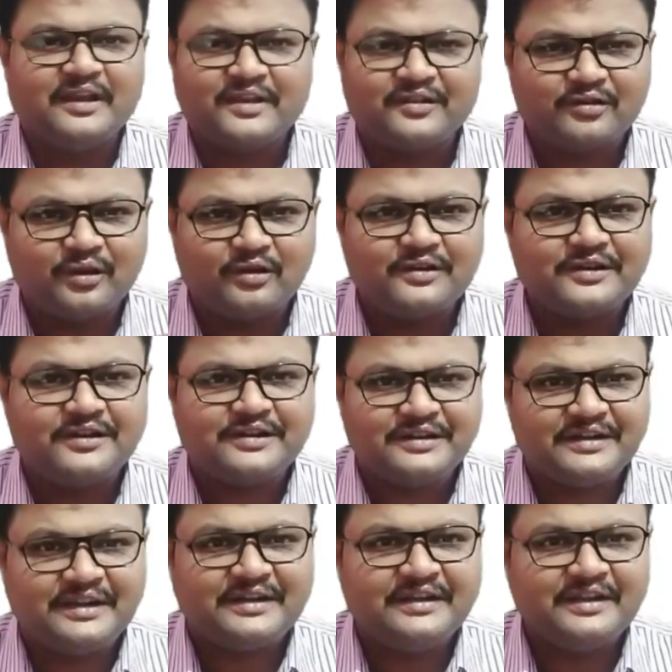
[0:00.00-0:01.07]
It's
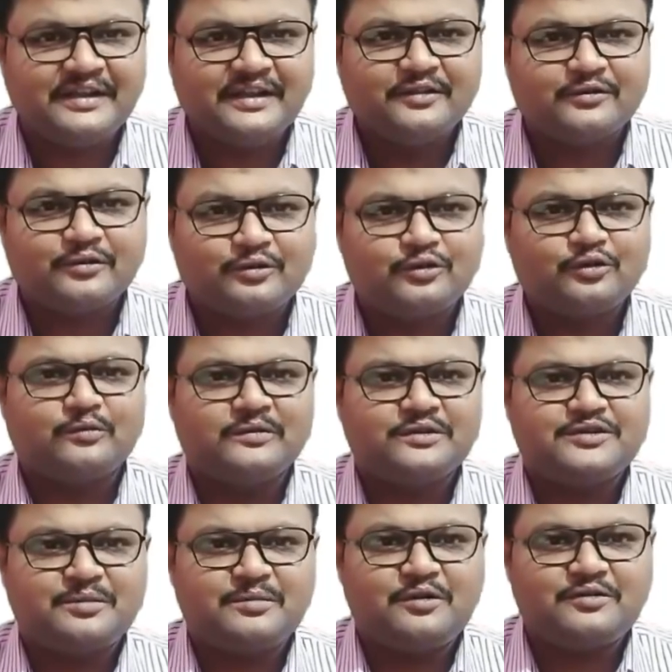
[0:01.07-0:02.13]
already dead, so too
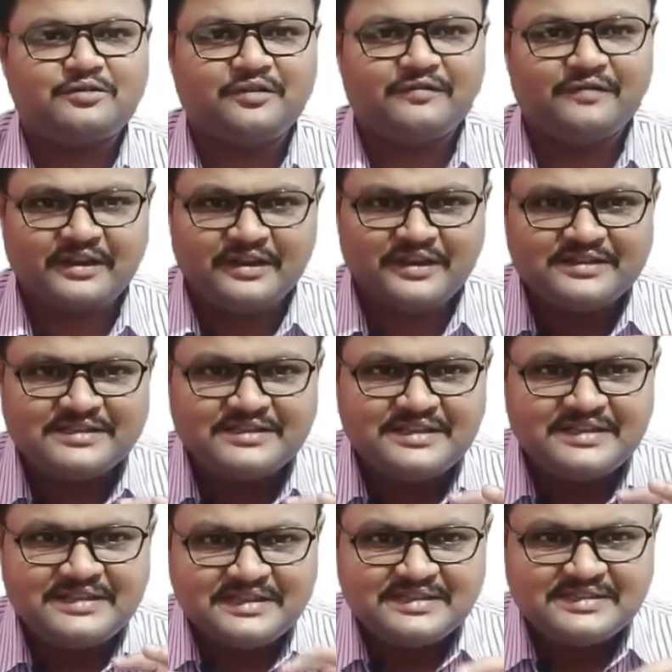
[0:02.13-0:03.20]
much amount of
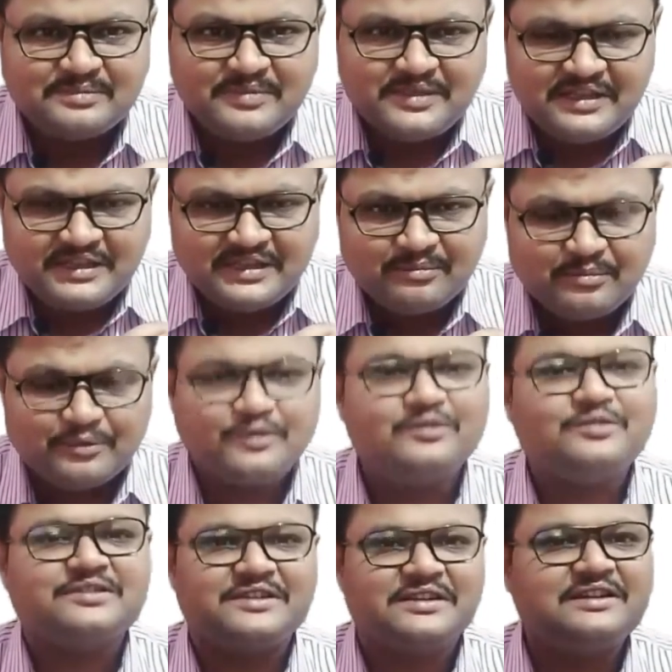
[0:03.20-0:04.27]
energy is being
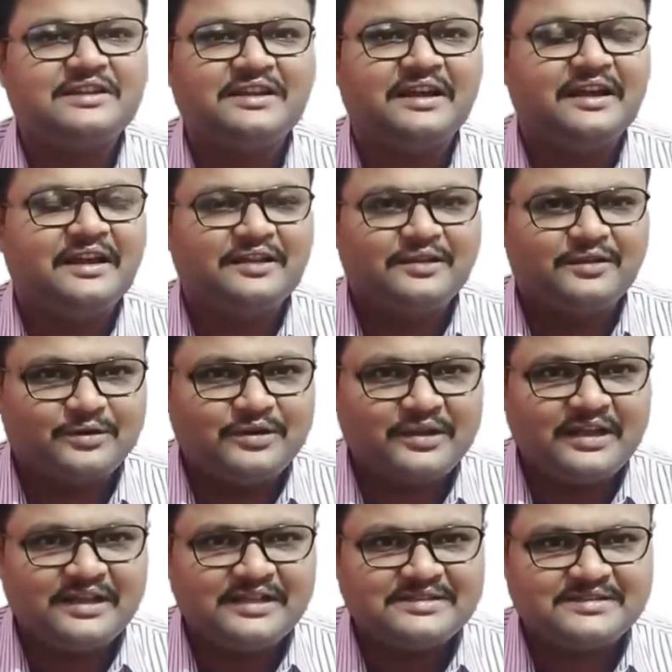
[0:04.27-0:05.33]
produced and
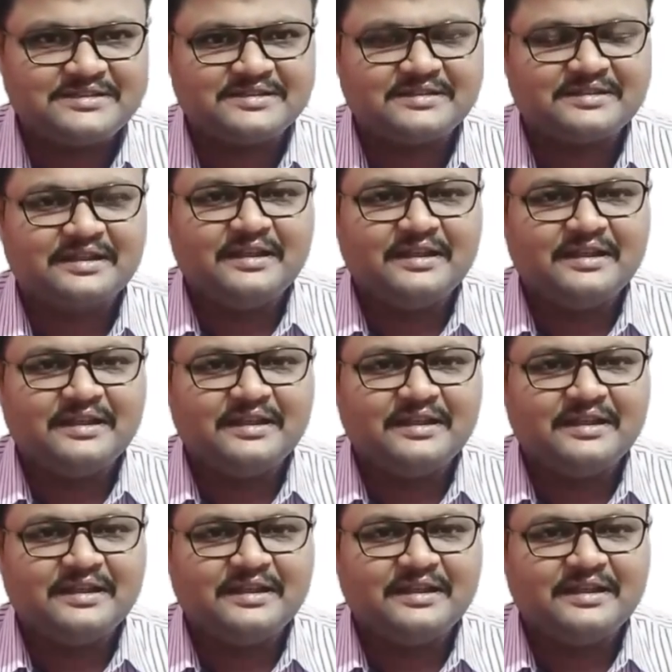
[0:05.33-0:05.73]
utilized.